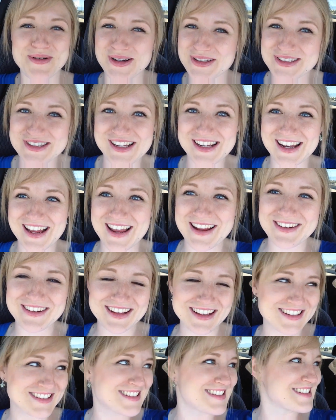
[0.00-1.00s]
pushing it
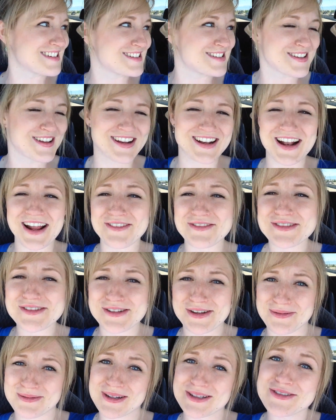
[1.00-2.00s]
because he just wanted to have
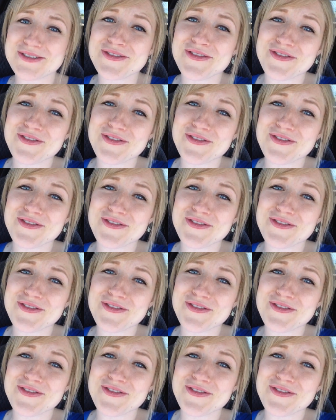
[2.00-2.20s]
so much